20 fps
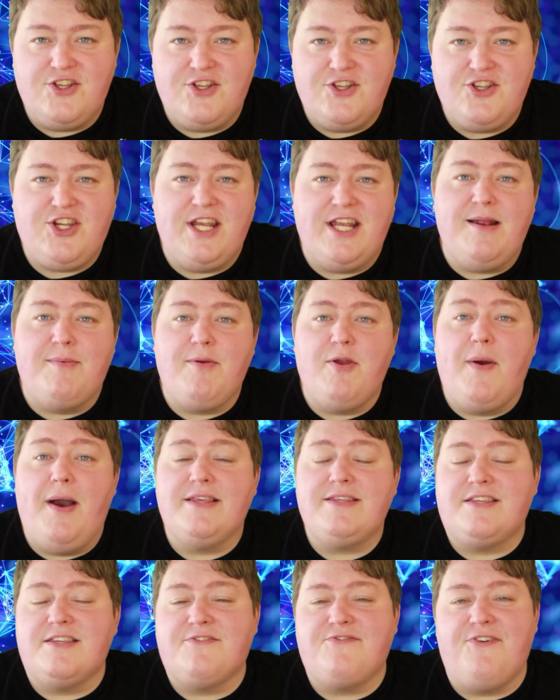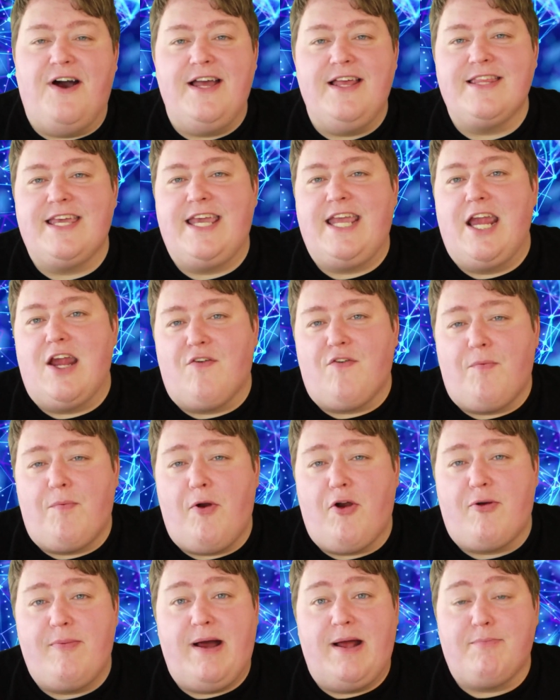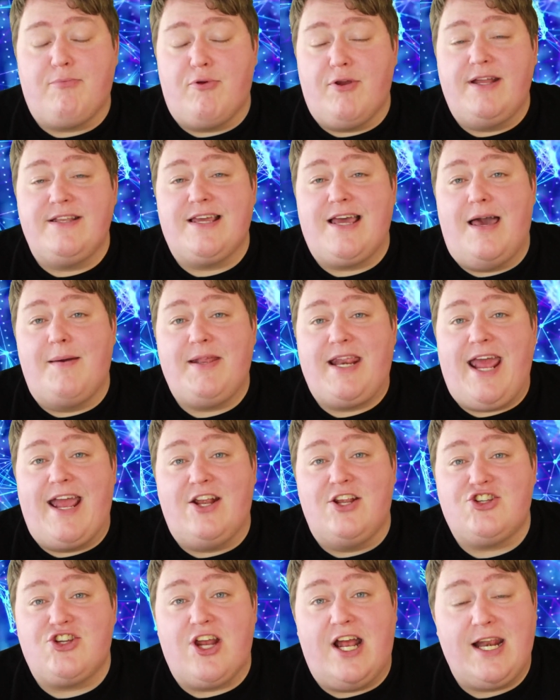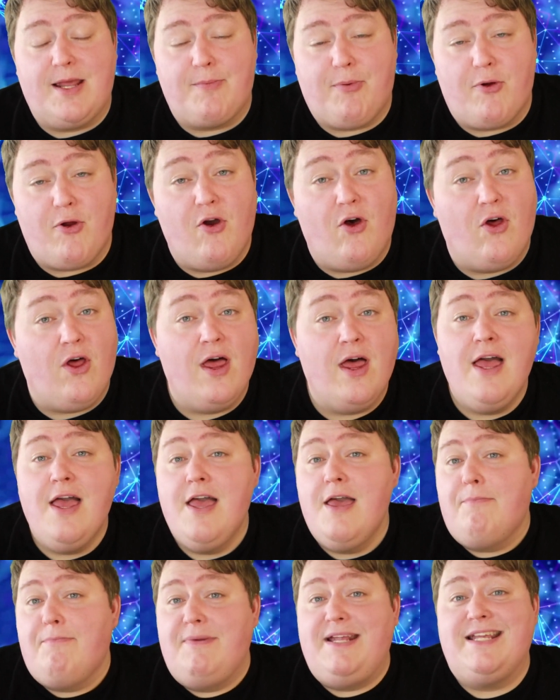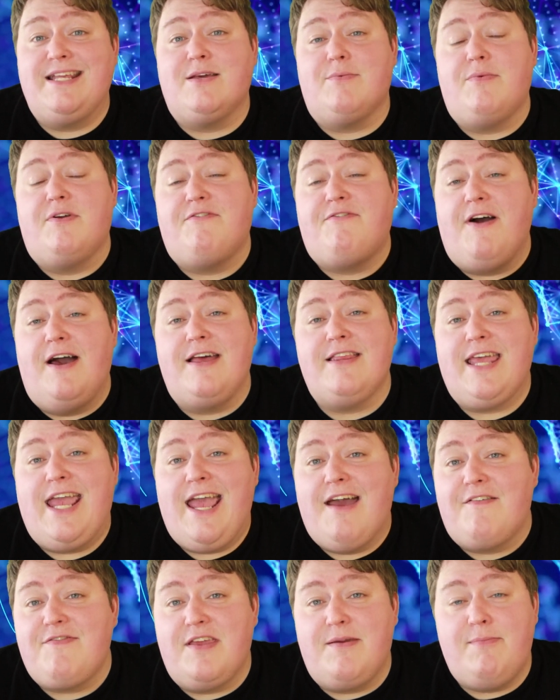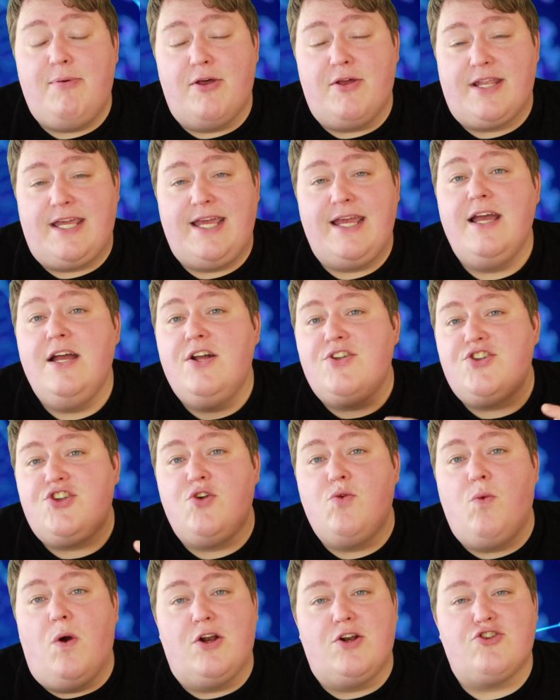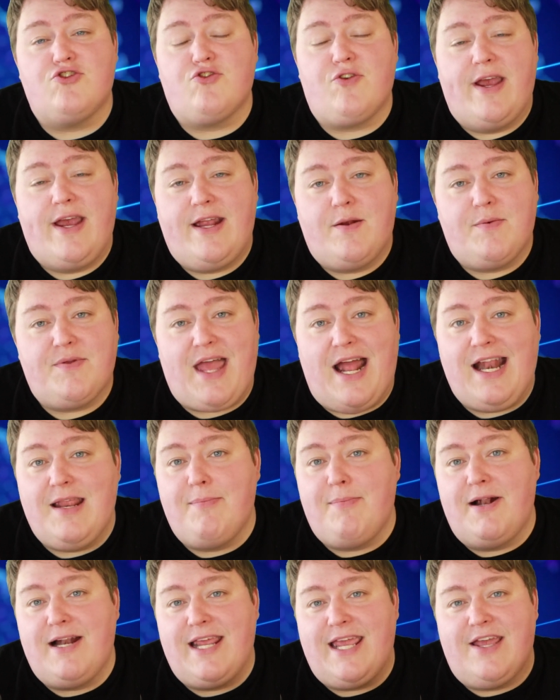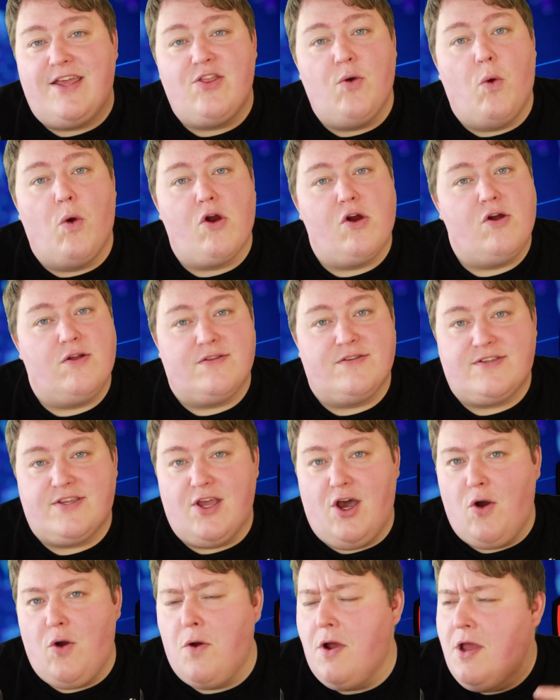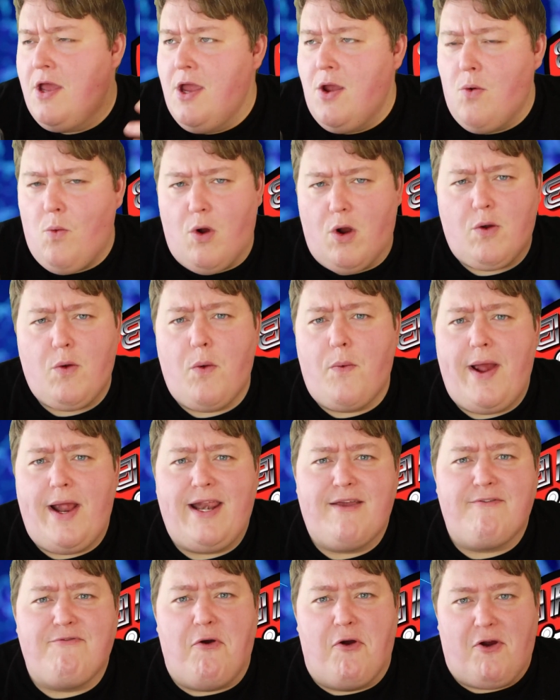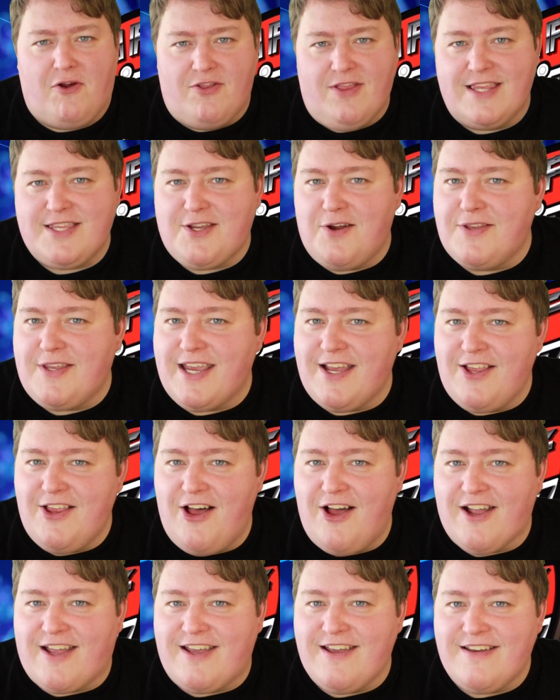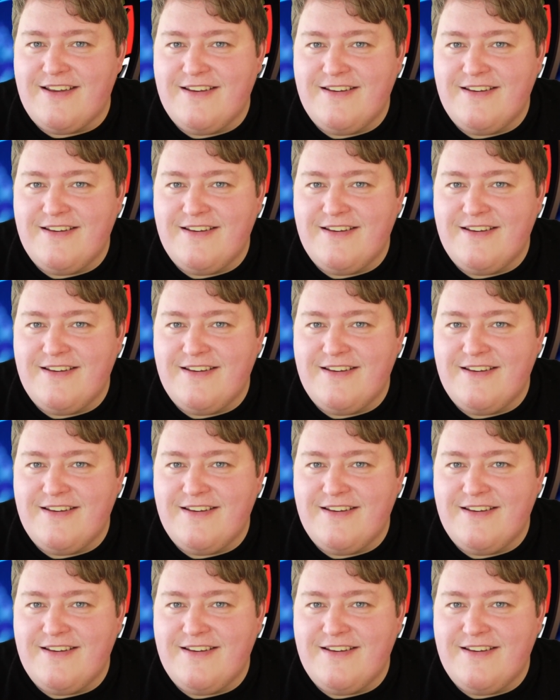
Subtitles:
The GWS is finally here for Pokemon Brilliant Diamond and Shining Pearl, meaning that we finally have the ability to Wonder Trade with anybody in the world. So, what are we waiting for? Let's go take a look.